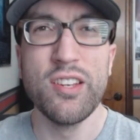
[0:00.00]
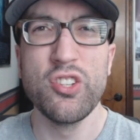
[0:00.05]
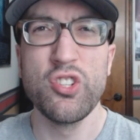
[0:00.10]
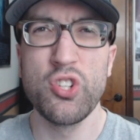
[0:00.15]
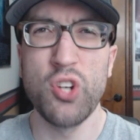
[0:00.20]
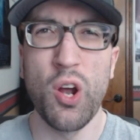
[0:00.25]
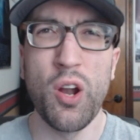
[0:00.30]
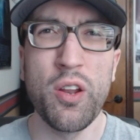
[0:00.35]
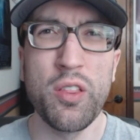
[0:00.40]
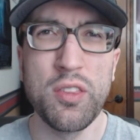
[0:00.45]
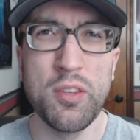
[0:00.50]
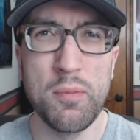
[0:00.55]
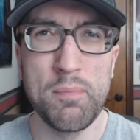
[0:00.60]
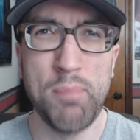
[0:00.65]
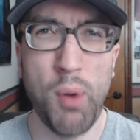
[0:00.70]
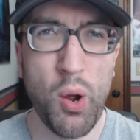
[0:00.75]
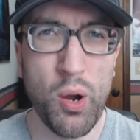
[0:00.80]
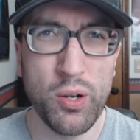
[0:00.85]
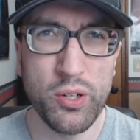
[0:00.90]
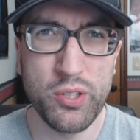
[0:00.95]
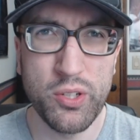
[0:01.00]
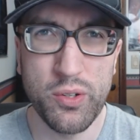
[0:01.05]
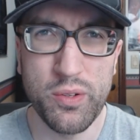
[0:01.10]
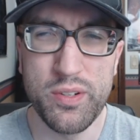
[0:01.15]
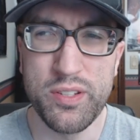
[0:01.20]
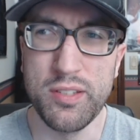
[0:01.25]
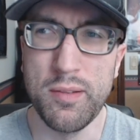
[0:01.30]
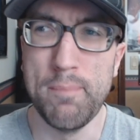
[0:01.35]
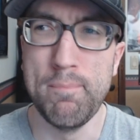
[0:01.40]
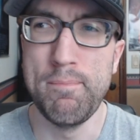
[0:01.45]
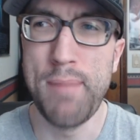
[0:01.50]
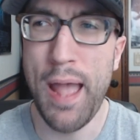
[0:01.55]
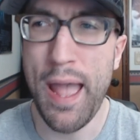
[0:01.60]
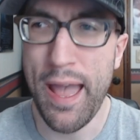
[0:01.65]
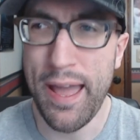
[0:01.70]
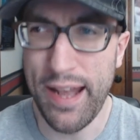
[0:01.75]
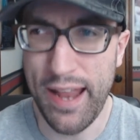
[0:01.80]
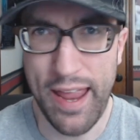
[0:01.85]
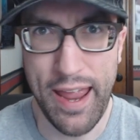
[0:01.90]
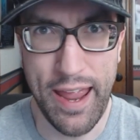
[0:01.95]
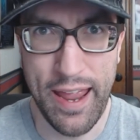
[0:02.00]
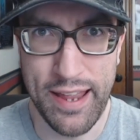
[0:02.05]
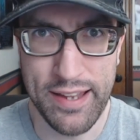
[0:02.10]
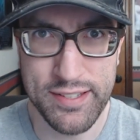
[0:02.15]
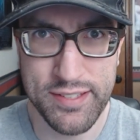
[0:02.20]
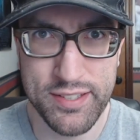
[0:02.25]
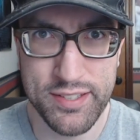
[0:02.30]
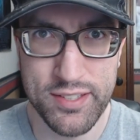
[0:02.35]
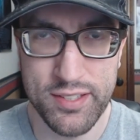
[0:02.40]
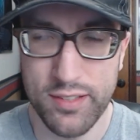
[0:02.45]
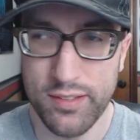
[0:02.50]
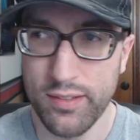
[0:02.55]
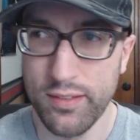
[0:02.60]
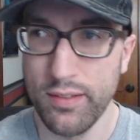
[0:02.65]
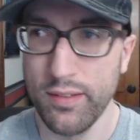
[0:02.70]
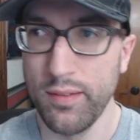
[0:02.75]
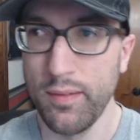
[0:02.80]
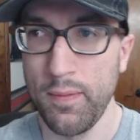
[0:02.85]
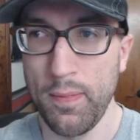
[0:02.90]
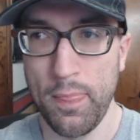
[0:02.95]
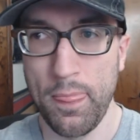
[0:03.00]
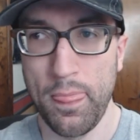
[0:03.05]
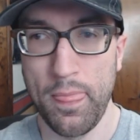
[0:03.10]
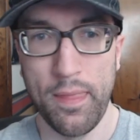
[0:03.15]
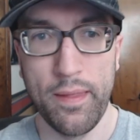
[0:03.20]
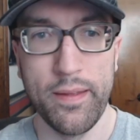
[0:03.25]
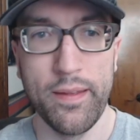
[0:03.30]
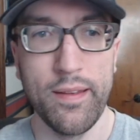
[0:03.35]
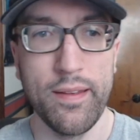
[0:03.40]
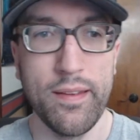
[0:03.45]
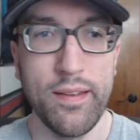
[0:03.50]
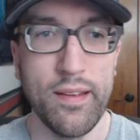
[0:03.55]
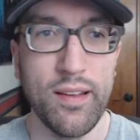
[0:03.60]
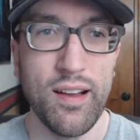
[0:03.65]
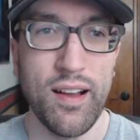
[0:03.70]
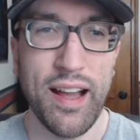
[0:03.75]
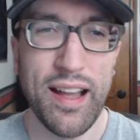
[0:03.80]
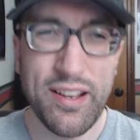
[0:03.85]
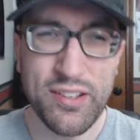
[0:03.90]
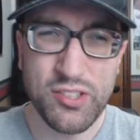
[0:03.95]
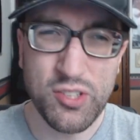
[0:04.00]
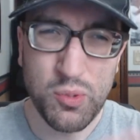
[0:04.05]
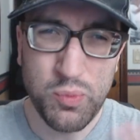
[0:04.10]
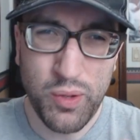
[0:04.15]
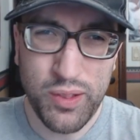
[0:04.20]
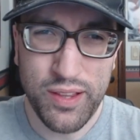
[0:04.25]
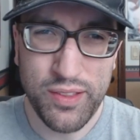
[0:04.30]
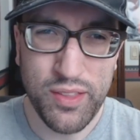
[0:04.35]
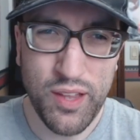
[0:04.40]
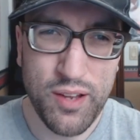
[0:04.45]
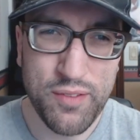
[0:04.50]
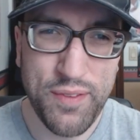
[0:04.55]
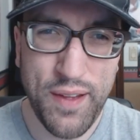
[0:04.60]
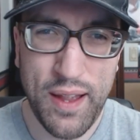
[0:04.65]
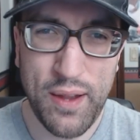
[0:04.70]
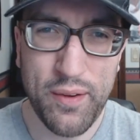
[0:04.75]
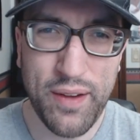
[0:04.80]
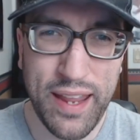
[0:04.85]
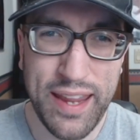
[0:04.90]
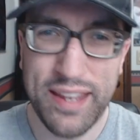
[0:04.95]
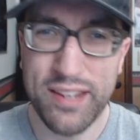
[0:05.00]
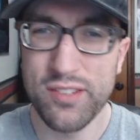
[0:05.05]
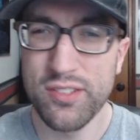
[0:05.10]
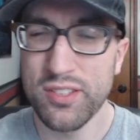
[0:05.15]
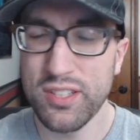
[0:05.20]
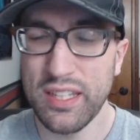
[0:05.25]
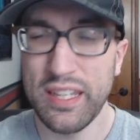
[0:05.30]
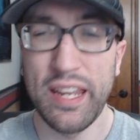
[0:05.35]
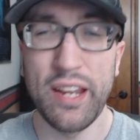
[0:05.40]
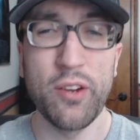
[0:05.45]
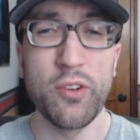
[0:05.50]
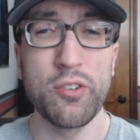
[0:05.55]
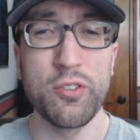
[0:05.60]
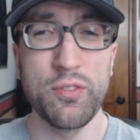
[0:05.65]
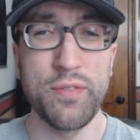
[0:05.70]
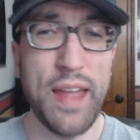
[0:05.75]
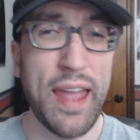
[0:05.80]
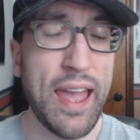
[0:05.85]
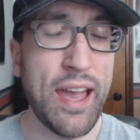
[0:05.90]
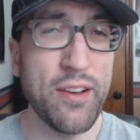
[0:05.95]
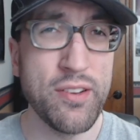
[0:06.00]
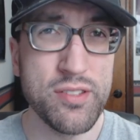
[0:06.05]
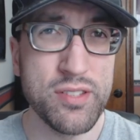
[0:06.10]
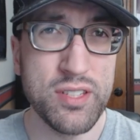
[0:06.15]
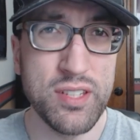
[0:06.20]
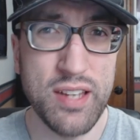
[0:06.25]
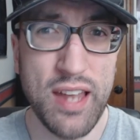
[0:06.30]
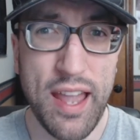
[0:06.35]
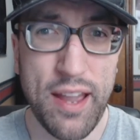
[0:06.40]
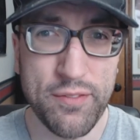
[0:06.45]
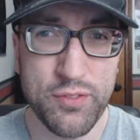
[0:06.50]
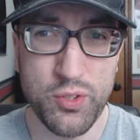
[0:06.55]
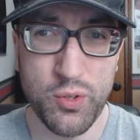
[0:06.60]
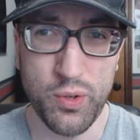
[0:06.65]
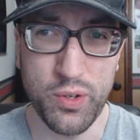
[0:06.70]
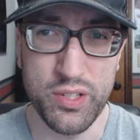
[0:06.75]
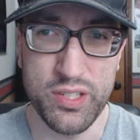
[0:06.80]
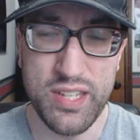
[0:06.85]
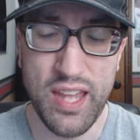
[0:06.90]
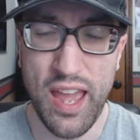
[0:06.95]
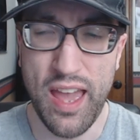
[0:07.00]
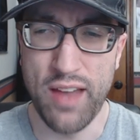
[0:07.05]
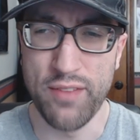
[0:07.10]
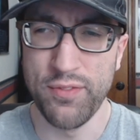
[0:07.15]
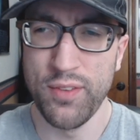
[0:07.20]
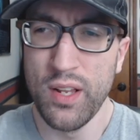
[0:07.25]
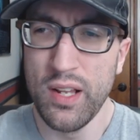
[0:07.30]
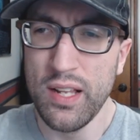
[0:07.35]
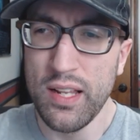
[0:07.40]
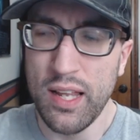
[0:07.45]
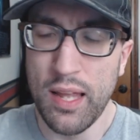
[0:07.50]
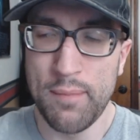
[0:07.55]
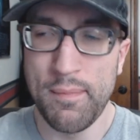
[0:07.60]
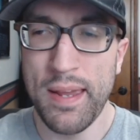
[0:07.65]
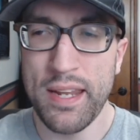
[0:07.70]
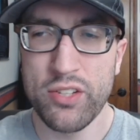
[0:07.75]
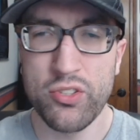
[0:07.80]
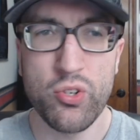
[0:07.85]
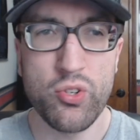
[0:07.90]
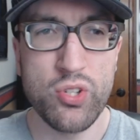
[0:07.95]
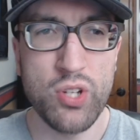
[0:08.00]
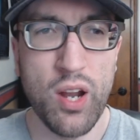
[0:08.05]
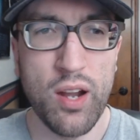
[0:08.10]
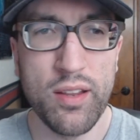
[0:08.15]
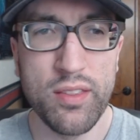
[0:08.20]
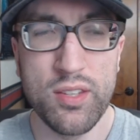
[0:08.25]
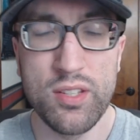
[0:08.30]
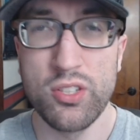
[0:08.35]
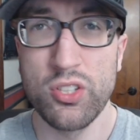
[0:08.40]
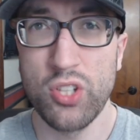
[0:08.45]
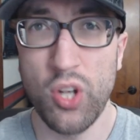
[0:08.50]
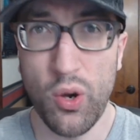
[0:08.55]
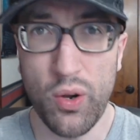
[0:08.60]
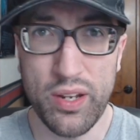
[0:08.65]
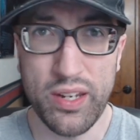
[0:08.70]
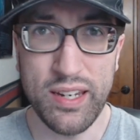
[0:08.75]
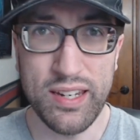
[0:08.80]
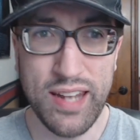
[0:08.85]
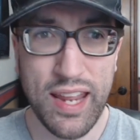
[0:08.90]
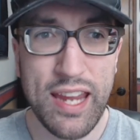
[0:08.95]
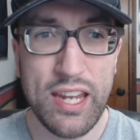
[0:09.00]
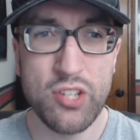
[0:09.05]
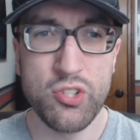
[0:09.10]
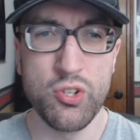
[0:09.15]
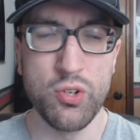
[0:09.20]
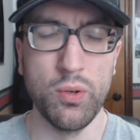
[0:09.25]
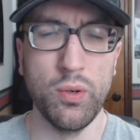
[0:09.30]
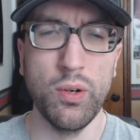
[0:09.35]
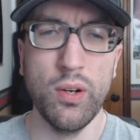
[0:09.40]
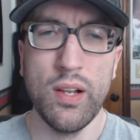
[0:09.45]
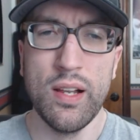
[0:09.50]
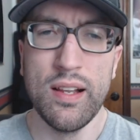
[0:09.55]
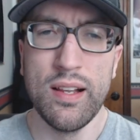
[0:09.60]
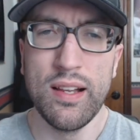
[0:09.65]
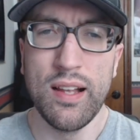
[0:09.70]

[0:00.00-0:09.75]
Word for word: Jonathan Parker is a badass. I also really love how it handles the character of Allison after her death and makes her Jonathan's guardian angel.